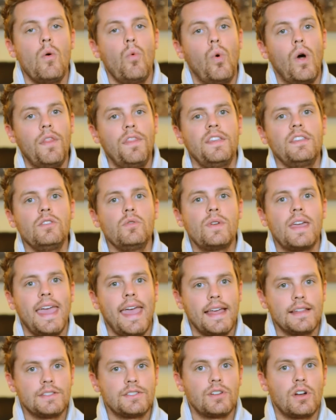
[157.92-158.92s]
One thing you
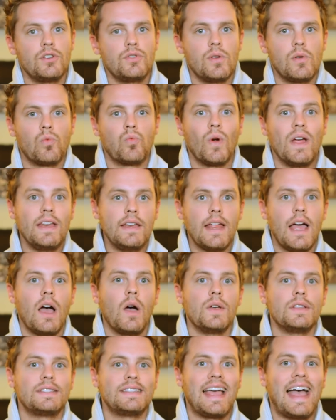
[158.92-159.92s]
can start doing right
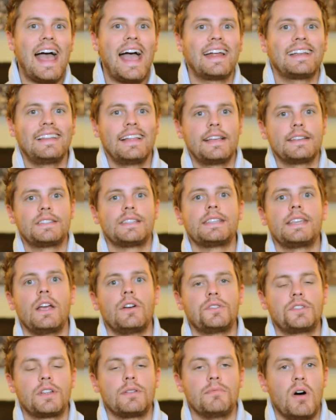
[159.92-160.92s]
now is to act like a
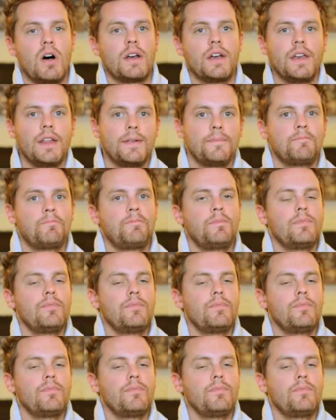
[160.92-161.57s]
scarce commodity.